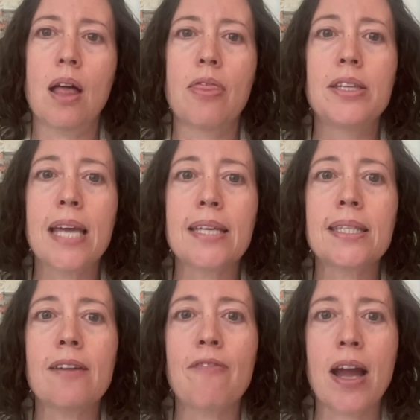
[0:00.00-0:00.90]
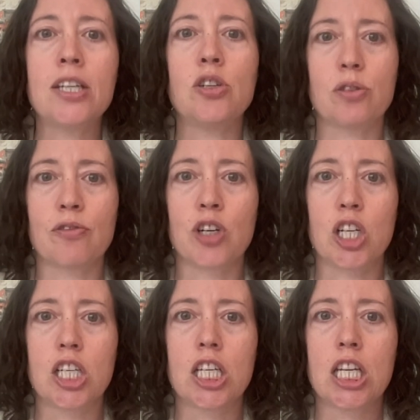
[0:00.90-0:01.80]
The test I find
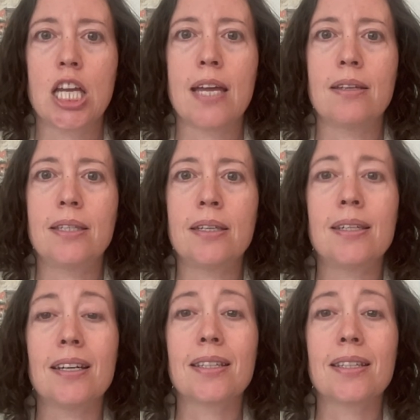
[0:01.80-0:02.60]
useful: did